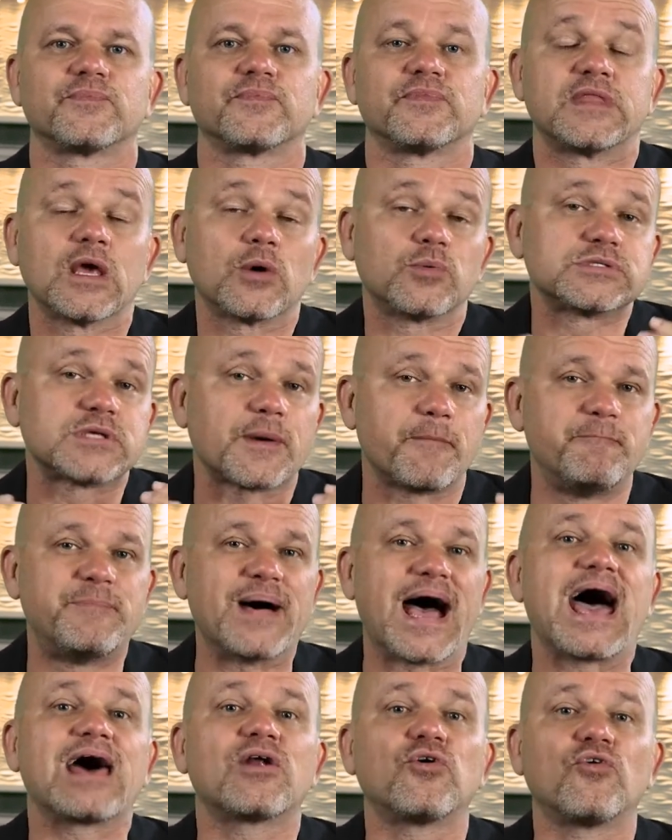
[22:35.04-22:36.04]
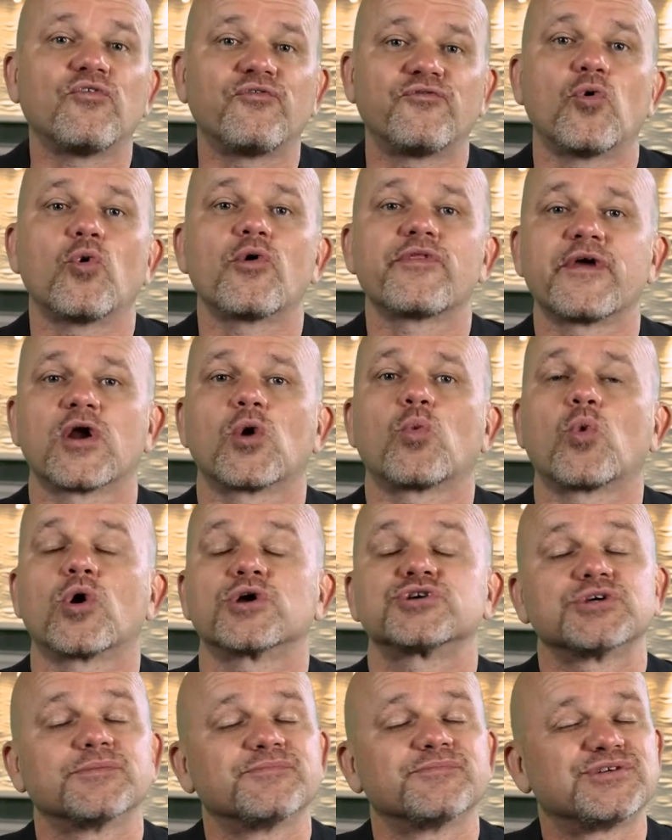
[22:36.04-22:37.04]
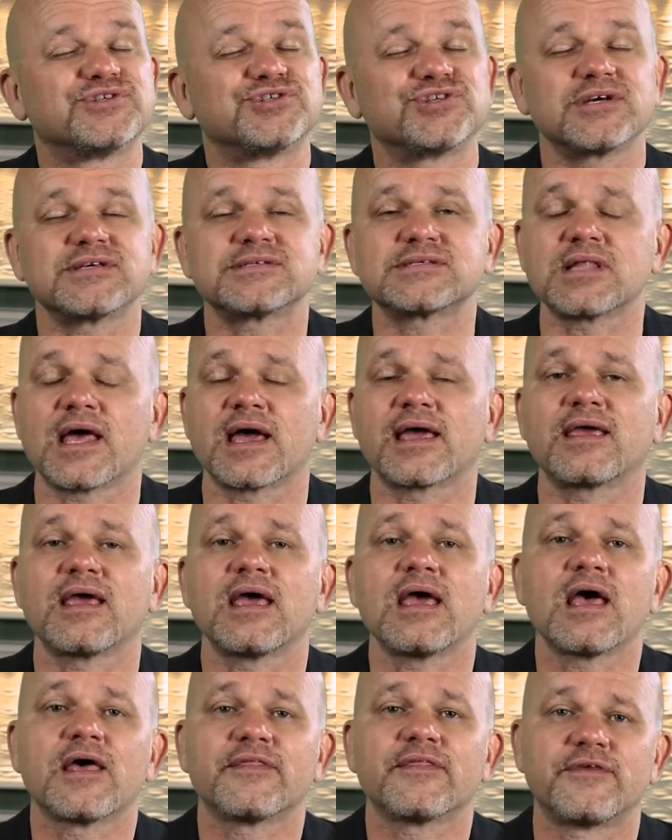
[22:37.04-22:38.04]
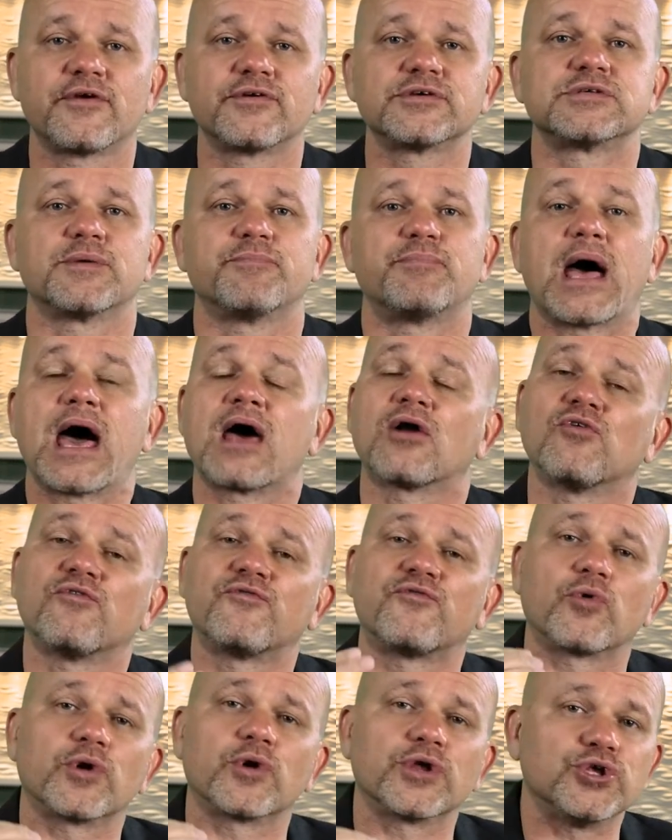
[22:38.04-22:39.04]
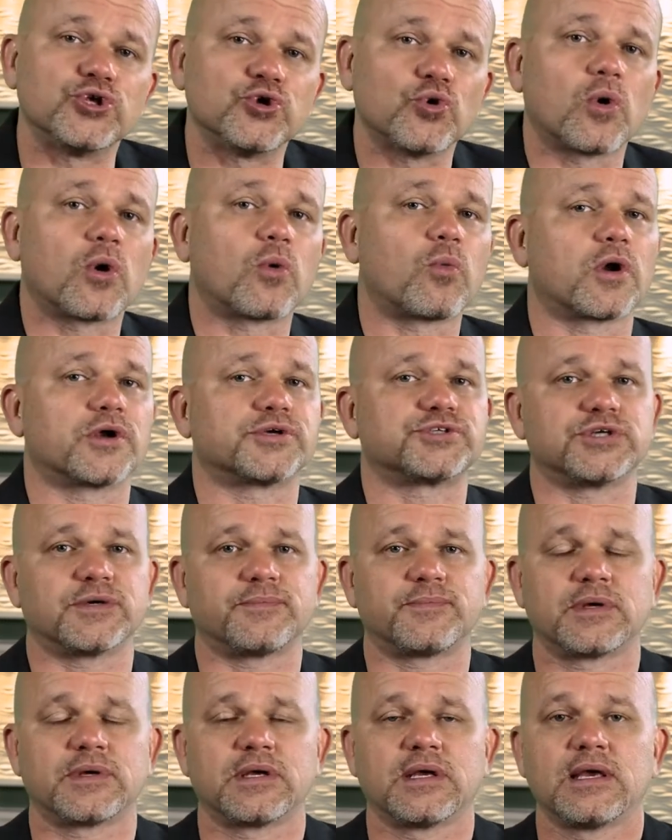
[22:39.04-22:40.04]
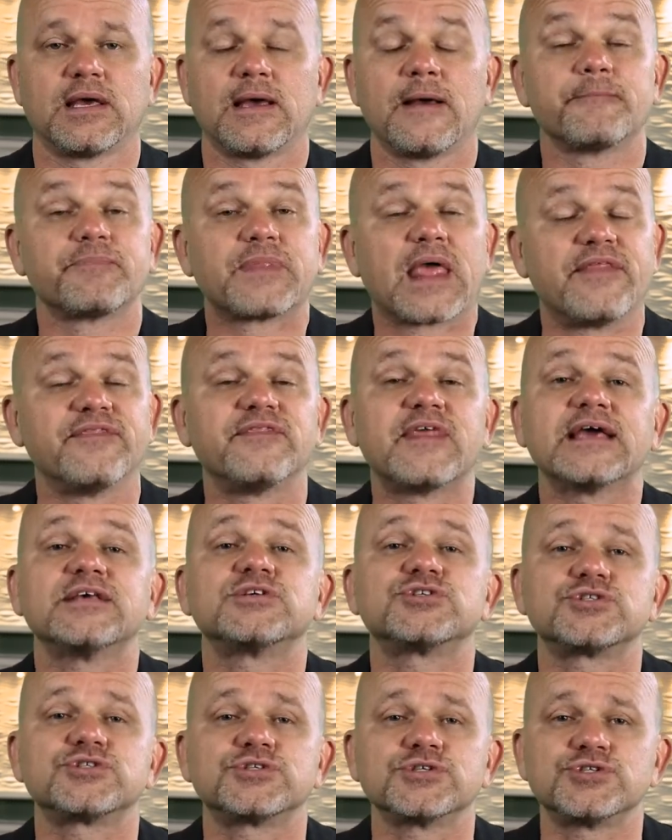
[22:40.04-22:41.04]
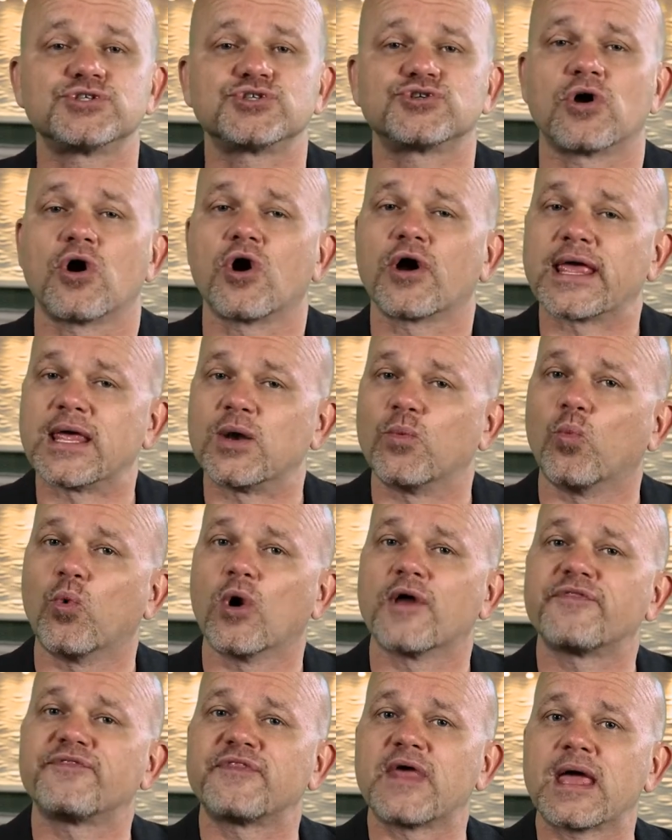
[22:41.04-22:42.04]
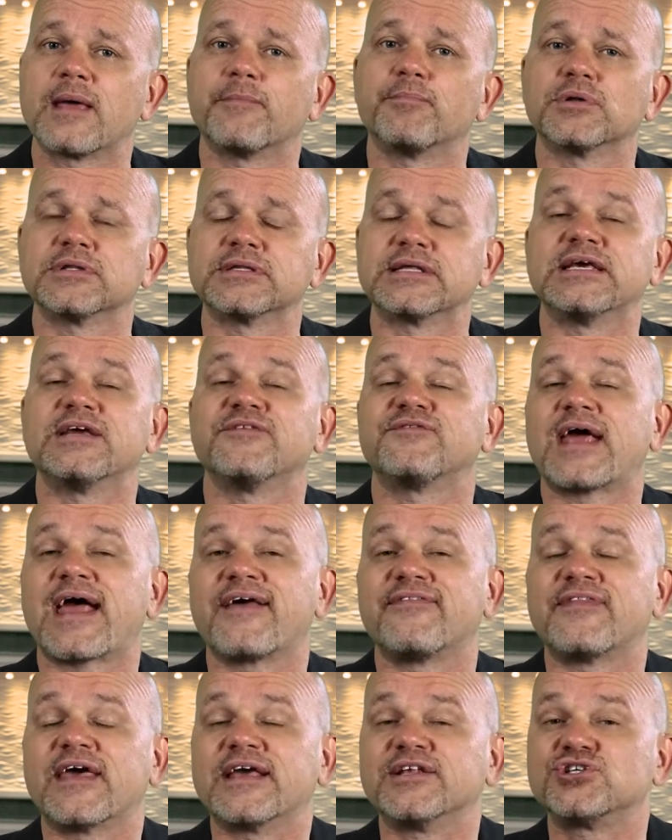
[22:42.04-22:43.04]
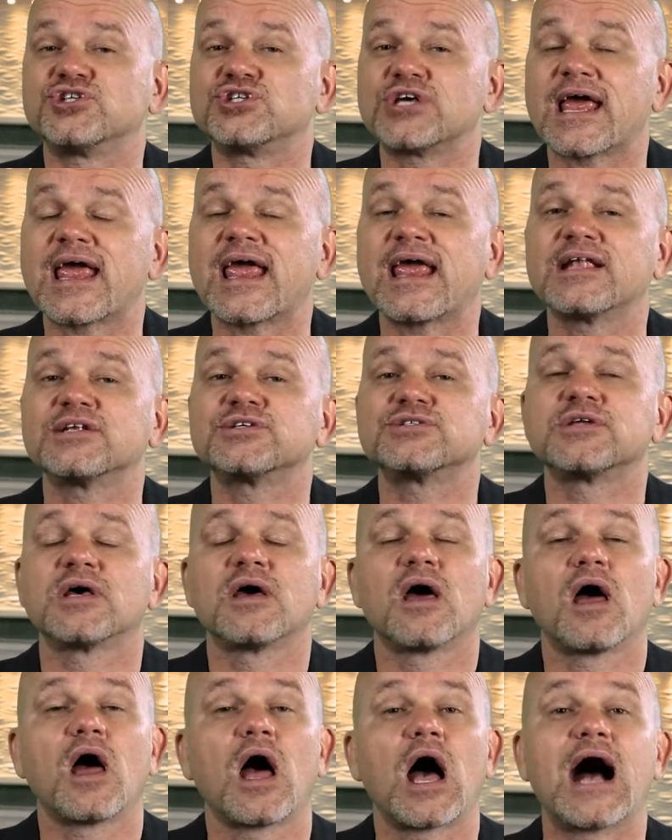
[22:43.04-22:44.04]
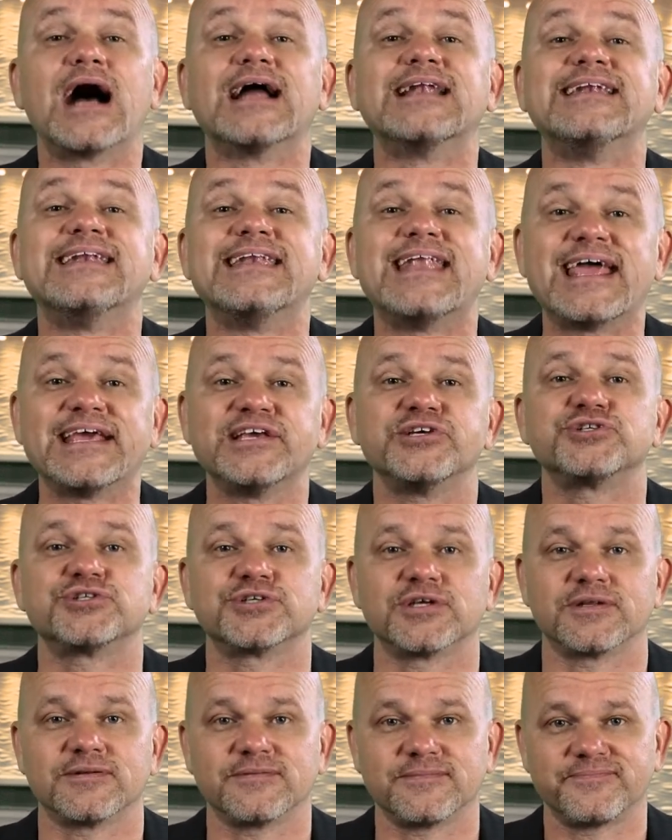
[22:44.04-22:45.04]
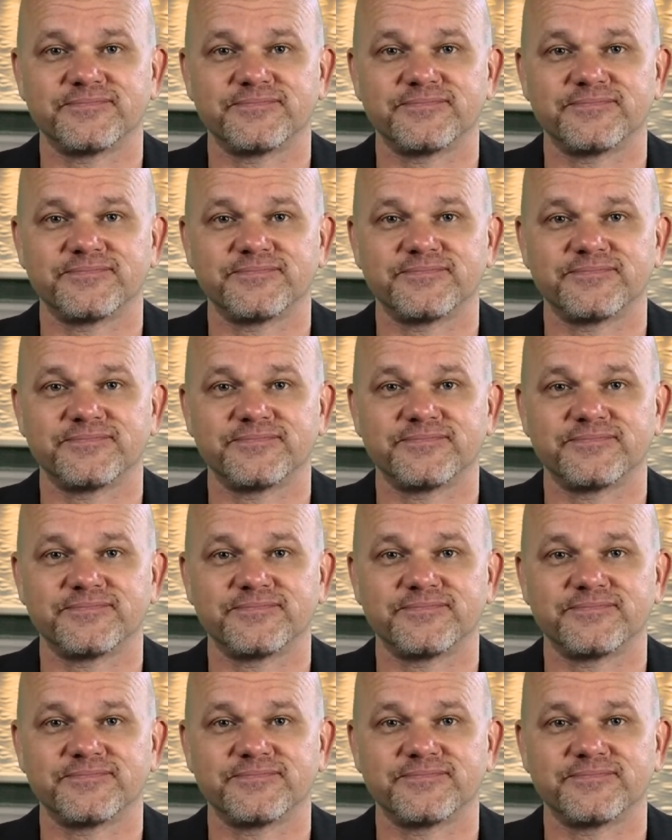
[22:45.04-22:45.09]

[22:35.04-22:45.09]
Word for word: There was a battle for their worship, just like there is a battle for your worship. And they stood strong in what they believed, and they changed a nation.